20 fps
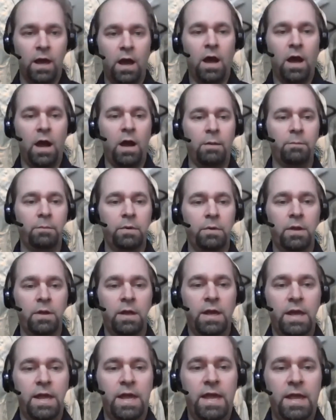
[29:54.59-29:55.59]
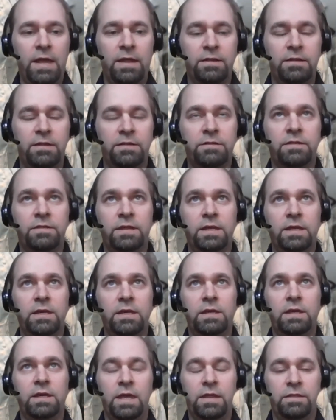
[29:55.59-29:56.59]
So
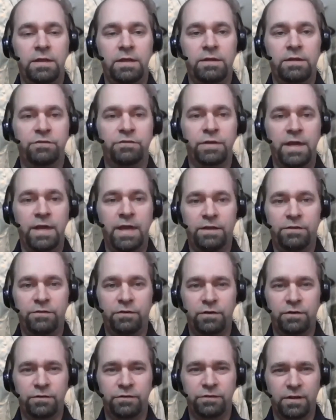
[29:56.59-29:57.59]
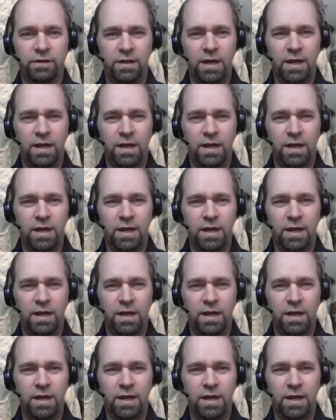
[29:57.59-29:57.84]
the answer is